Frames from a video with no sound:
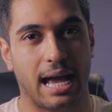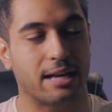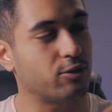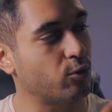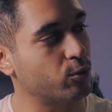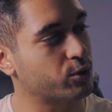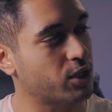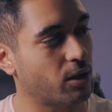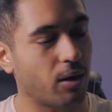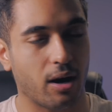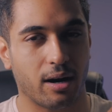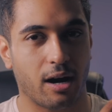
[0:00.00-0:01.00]
And
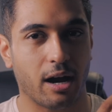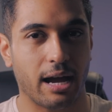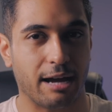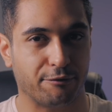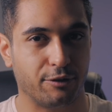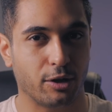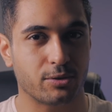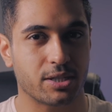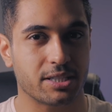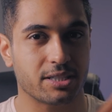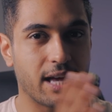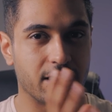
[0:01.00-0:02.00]
also I have
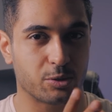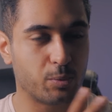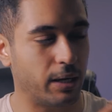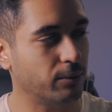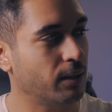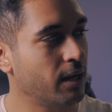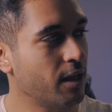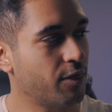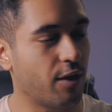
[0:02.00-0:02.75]
noticed as well